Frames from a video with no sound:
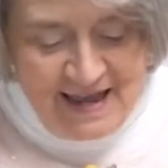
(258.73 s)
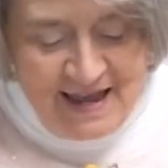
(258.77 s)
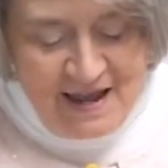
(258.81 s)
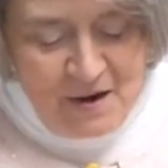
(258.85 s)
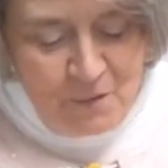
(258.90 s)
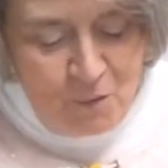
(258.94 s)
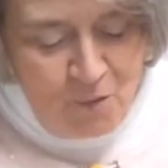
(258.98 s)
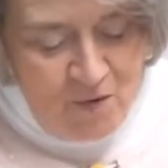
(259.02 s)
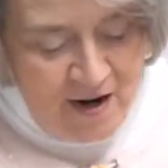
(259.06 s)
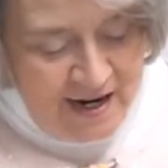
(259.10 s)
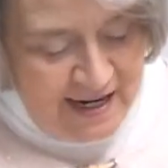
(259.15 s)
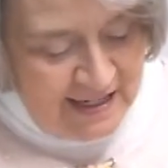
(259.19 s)

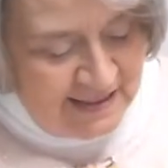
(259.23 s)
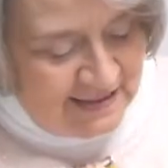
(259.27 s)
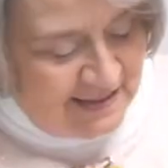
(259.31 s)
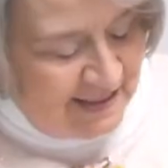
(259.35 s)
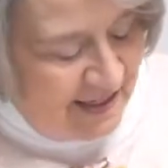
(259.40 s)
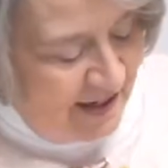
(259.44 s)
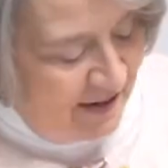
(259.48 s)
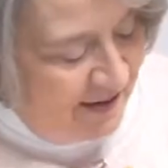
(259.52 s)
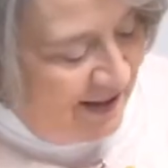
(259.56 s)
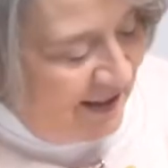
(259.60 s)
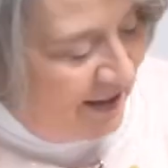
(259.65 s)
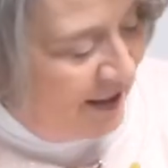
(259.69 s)
Way
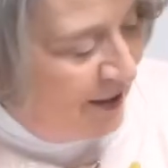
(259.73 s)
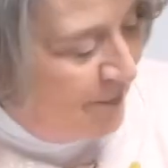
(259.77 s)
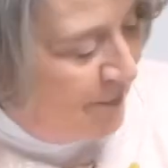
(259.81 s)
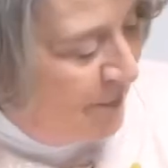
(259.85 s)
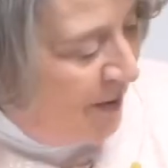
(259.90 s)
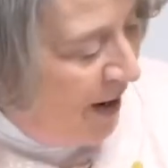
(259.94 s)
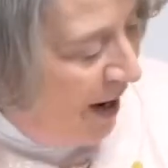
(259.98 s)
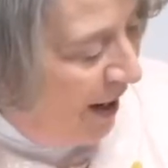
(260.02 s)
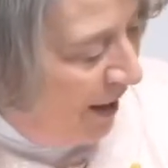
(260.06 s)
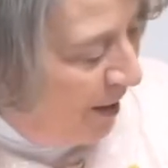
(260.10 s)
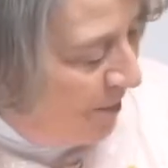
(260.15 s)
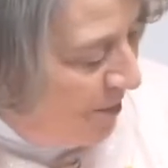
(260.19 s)
down at the
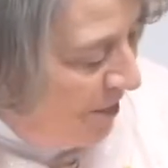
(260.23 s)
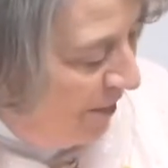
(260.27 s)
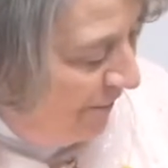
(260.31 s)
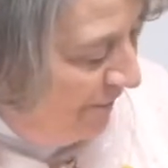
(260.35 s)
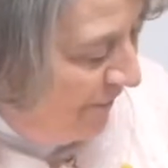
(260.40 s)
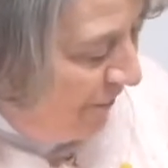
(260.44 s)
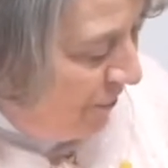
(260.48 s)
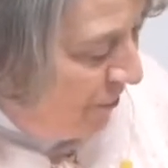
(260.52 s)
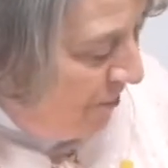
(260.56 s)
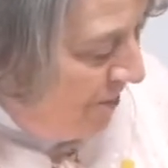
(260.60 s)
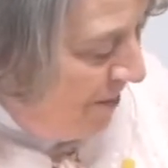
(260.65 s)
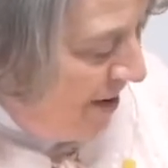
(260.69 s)
bottom of
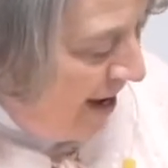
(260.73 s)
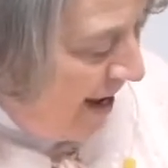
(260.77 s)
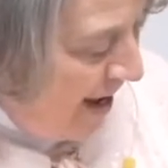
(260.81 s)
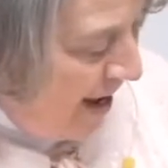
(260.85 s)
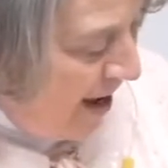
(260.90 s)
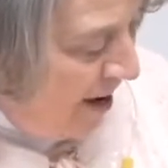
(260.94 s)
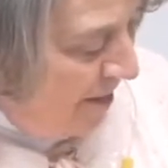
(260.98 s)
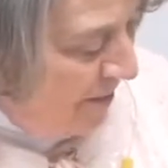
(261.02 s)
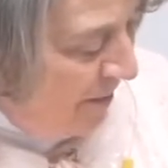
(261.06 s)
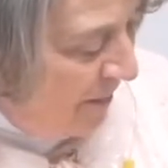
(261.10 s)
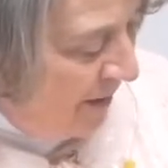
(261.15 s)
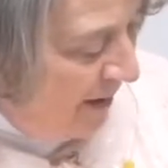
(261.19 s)
your
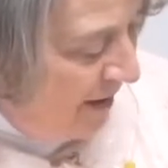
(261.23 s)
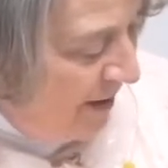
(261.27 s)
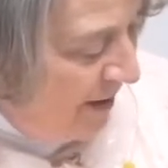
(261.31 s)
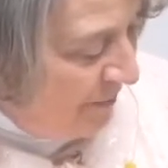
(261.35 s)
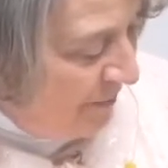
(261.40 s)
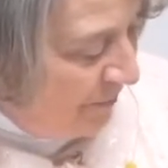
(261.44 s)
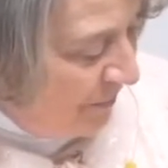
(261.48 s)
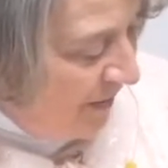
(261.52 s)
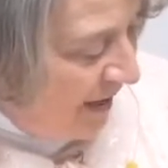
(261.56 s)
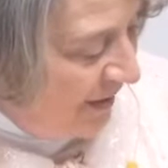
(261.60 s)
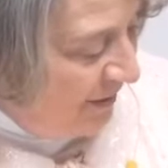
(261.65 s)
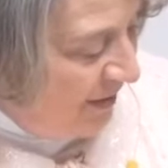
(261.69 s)
map,
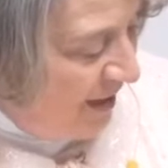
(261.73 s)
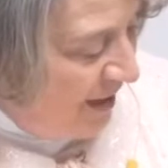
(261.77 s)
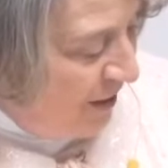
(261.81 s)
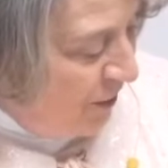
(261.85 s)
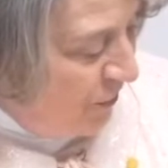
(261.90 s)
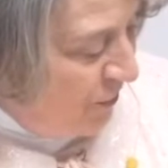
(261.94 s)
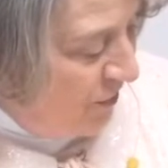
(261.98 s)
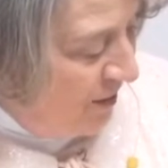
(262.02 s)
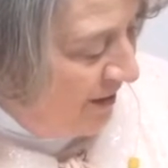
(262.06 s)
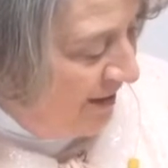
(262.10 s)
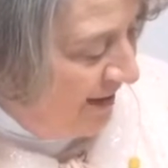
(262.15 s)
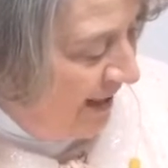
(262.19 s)
there are
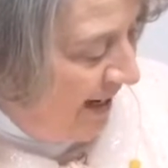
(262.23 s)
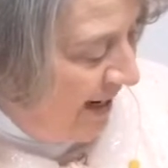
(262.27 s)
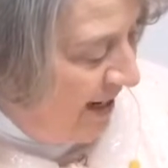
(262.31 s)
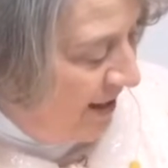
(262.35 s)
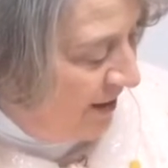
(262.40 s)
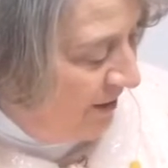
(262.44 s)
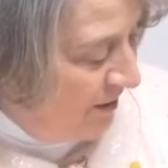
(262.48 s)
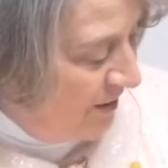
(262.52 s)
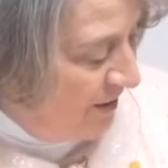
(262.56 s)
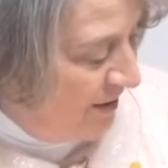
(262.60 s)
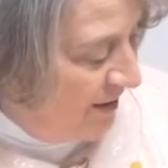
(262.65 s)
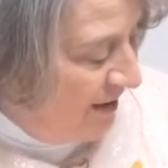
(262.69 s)
the
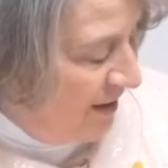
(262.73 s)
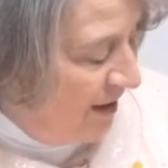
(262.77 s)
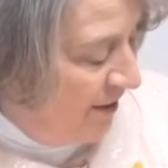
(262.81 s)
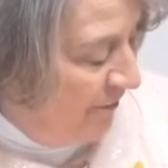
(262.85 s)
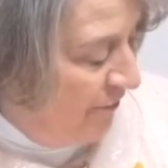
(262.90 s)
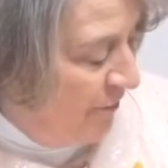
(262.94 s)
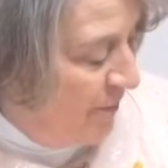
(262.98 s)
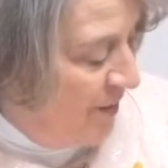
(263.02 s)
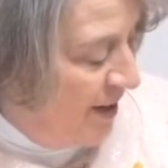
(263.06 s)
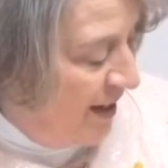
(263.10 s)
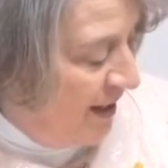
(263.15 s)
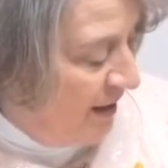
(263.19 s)
towns
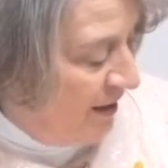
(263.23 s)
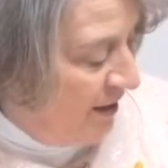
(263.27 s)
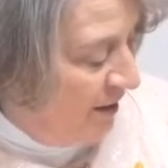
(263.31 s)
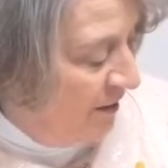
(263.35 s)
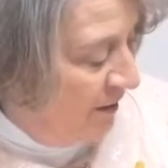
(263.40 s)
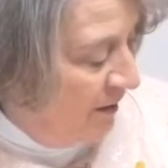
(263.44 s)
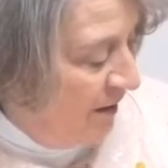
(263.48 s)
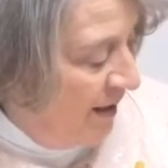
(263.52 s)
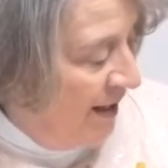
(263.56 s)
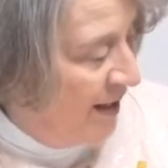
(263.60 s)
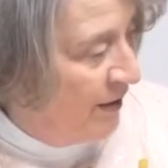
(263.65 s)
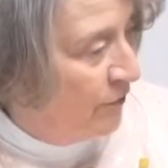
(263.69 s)
of
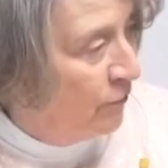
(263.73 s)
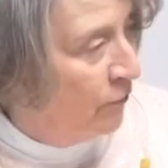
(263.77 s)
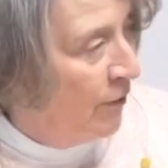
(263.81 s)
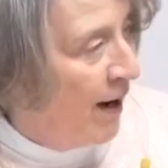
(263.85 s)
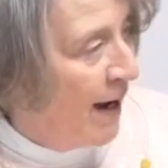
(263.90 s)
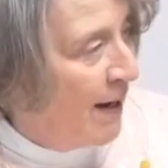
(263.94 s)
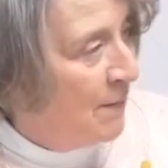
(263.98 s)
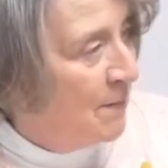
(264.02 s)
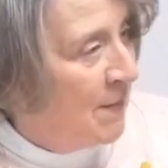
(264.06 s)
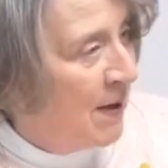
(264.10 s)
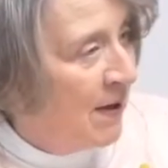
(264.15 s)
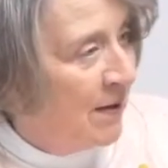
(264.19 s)
Bethel and
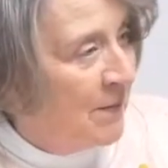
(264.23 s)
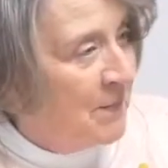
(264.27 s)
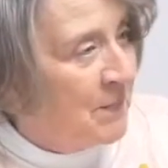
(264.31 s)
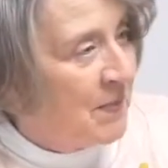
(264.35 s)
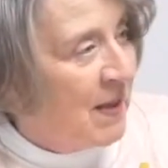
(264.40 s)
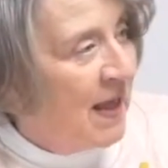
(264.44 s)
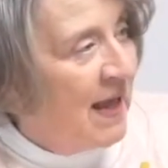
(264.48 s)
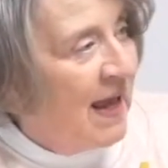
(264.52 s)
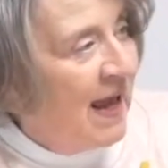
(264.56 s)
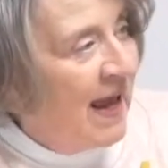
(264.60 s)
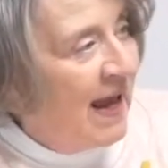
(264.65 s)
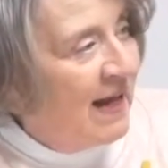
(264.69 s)
Ramah,
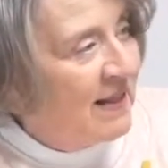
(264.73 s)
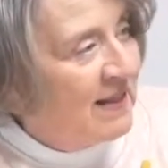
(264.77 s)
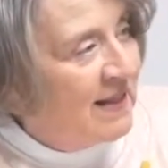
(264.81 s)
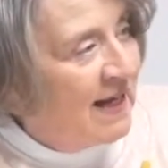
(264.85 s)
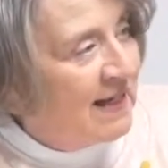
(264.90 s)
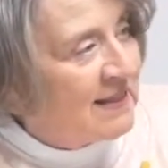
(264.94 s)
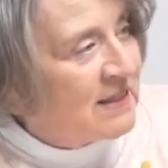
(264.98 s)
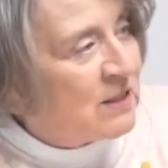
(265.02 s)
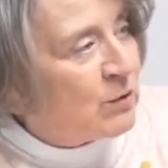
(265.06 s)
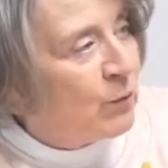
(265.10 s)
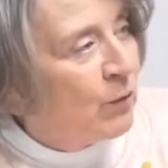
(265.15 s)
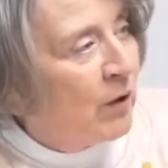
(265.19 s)
and
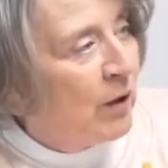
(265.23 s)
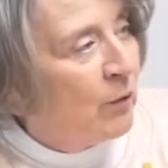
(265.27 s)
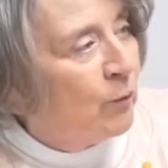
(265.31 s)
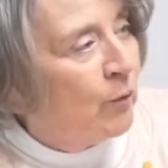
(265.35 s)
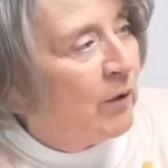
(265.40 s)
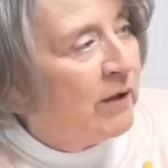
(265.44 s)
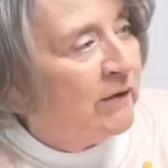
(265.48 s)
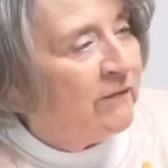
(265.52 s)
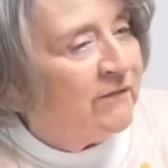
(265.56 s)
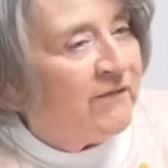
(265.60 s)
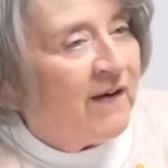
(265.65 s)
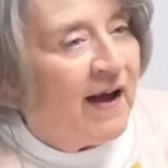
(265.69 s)
that's where
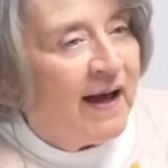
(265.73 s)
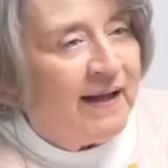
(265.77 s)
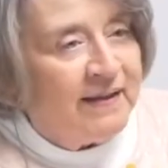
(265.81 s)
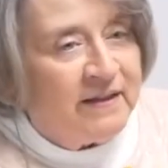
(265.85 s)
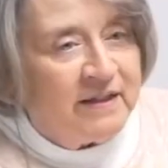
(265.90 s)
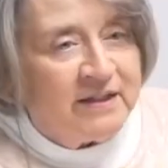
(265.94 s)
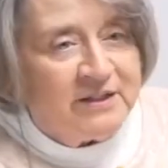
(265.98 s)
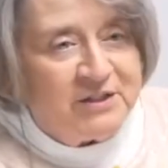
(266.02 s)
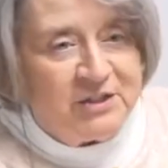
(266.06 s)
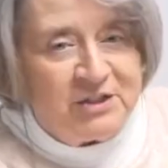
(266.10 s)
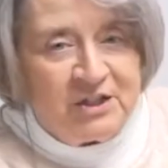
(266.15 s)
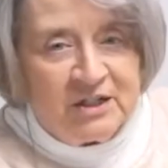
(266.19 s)
we find
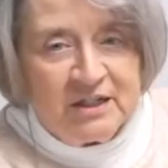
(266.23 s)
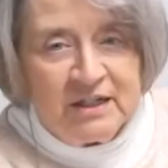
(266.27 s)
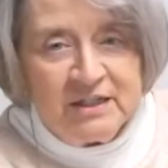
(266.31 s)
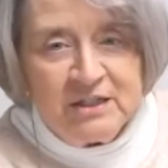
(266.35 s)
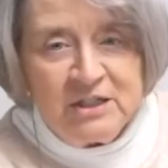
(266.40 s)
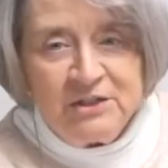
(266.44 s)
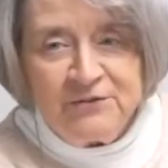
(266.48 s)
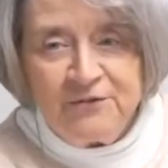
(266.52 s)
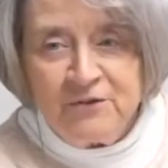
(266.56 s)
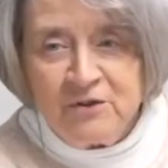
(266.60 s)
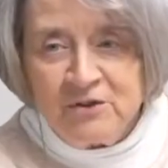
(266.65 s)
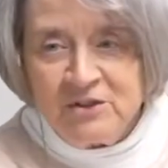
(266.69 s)
the
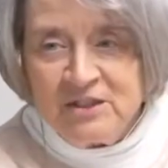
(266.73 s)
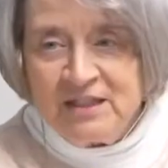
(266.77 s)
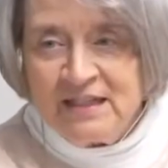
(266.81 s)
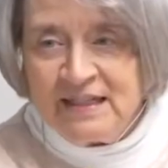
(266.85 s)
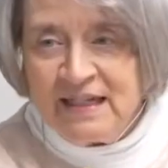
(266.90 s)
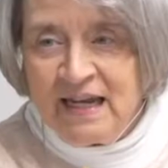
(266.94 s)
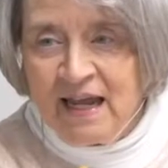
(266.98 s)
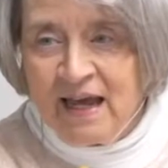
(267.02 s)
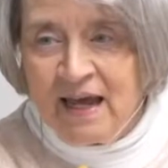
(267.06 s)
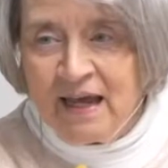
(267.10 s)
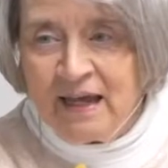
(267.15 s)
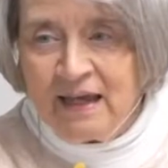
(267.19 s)
judge for
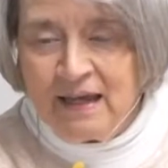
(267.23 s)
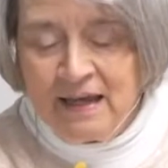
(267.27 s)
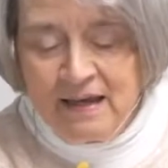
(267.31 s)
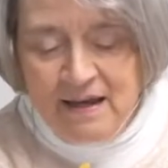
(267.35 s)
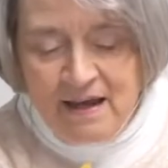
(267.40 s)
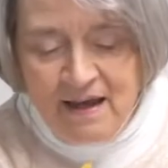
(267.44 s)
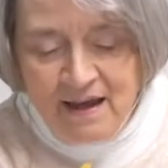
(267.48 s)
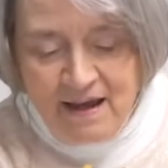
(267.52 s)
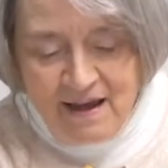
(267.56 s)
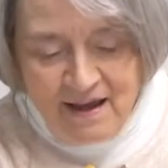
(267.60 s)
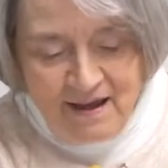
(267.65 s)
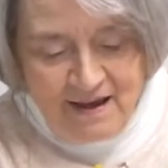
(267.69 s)
today,
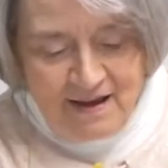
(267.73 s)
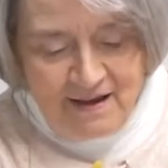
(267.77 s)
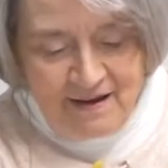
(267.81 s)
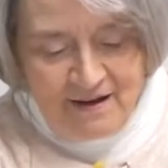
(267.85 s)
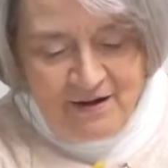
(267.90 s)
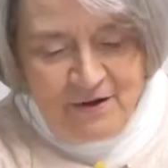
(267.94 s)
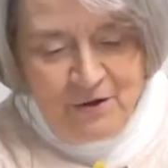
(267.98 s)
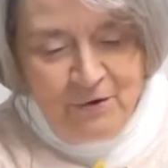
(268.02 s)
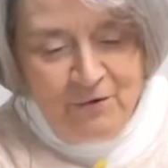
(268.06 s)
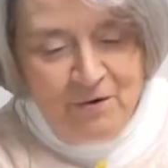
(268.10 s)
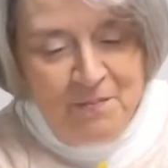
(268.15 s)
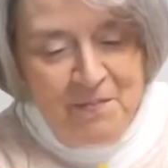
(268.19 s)

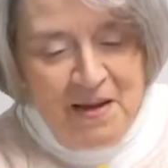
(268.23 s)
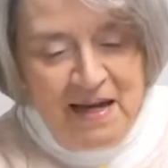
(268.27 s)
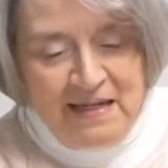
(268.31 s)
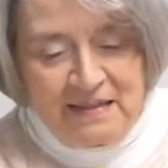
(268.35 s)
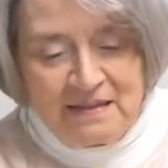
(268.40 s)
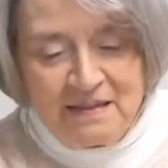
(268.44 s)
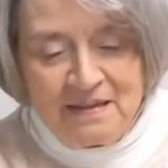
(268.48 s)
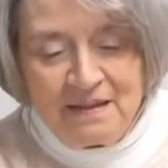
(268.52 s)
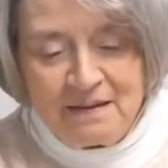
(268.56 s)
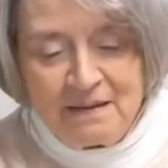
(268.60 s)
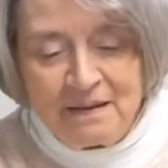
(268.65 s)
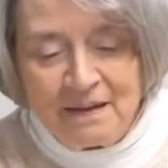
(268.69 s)
who
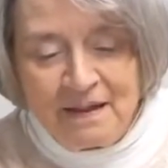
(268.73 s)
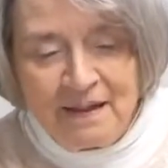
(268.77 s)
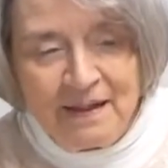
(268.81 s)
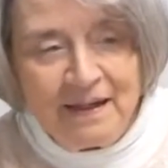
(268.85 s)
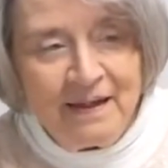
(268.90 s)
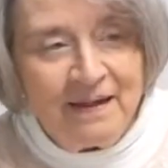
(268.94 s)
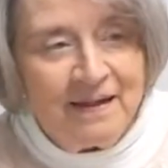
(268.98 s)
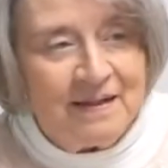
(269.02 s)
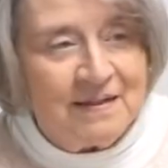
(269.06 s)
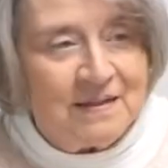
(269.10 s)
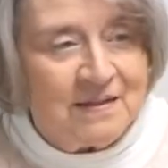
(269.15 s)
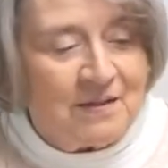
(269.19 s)
amazingly
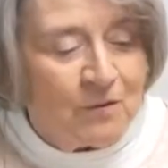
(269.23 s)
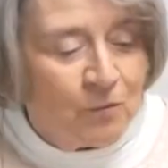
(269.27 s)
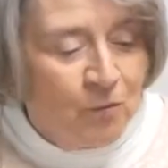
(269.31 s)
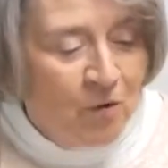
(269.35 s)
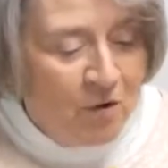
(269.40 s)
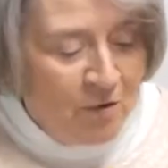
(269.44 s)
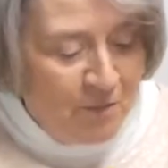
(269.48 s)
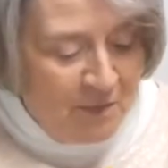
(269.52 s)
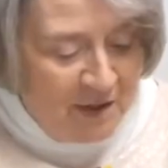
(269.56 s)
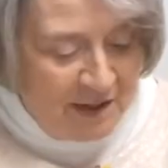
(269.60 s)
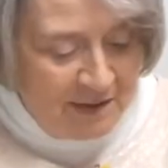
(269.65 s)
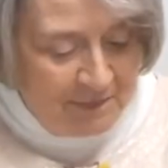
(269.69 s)
is a
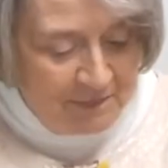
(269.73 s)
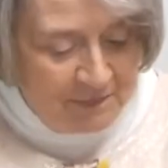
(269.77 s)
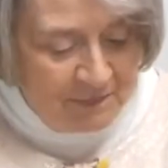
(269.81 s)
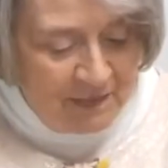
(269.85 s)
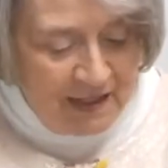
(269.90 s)
woman.